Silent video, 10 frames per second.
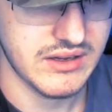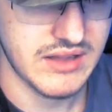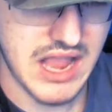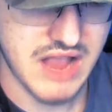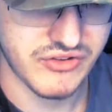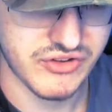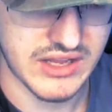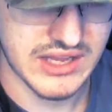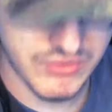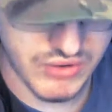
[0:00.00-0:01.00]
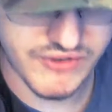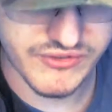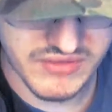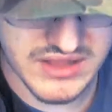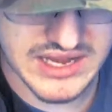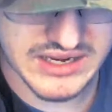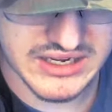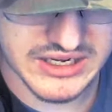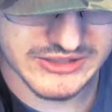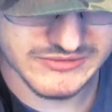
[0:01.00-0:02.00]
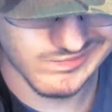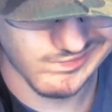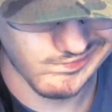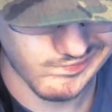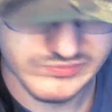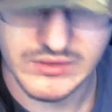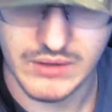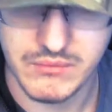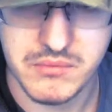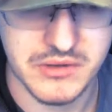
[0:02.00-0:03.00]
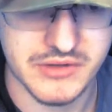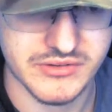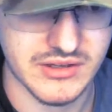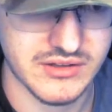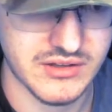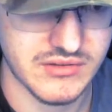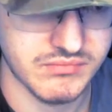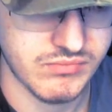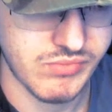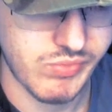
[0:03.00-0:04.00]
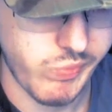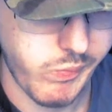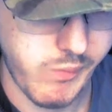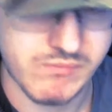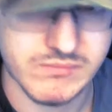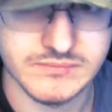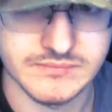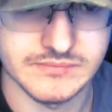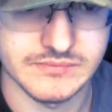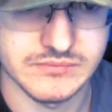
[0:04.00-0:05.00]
how to say he grew from like um what was it? Hmm.